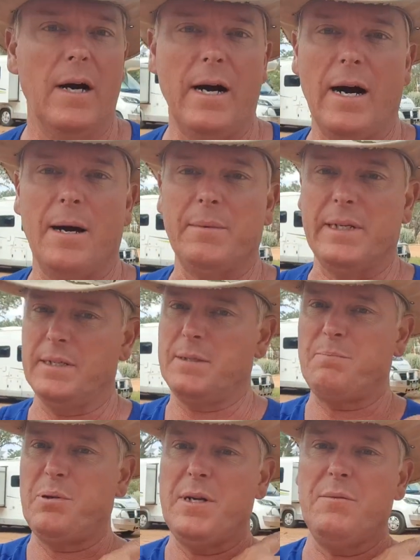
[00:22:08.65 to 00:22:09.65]
And
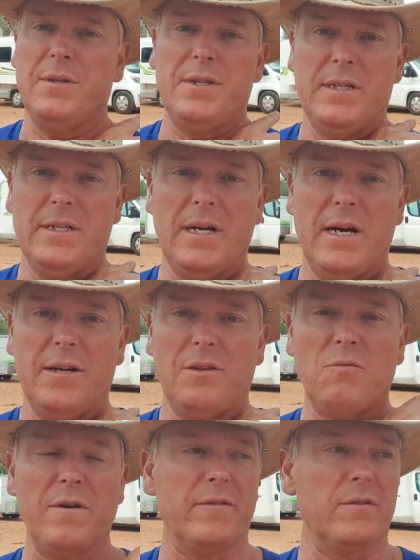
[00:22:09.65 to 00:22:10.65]
it's pretty with the
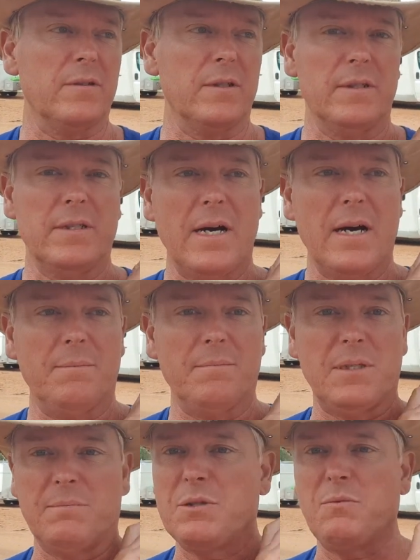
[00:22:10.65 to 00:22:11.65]
river and
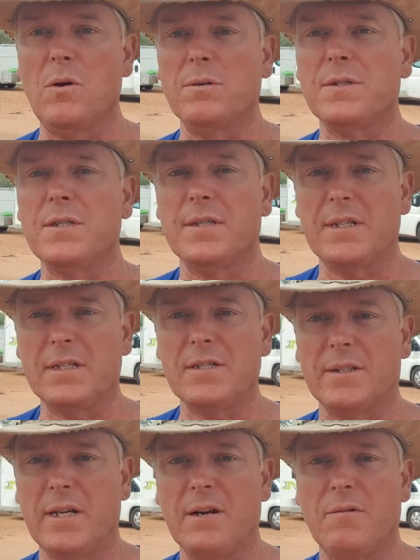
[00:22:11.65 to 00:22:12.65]
some swans and things
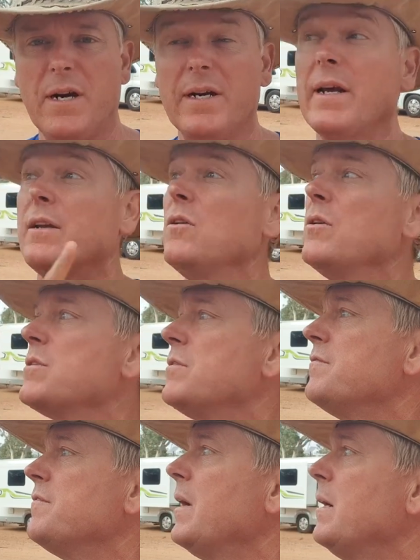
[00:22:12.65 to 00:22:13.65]
like that around, and
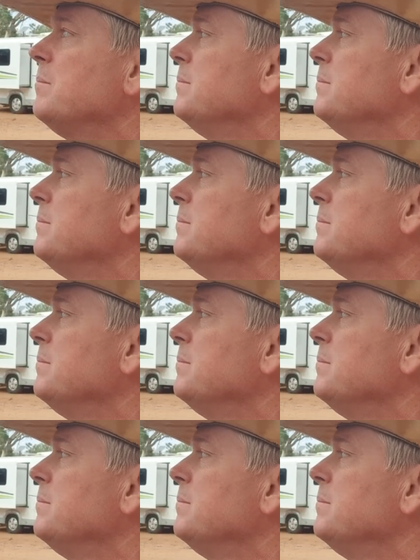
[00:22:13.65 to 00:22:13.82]
lots of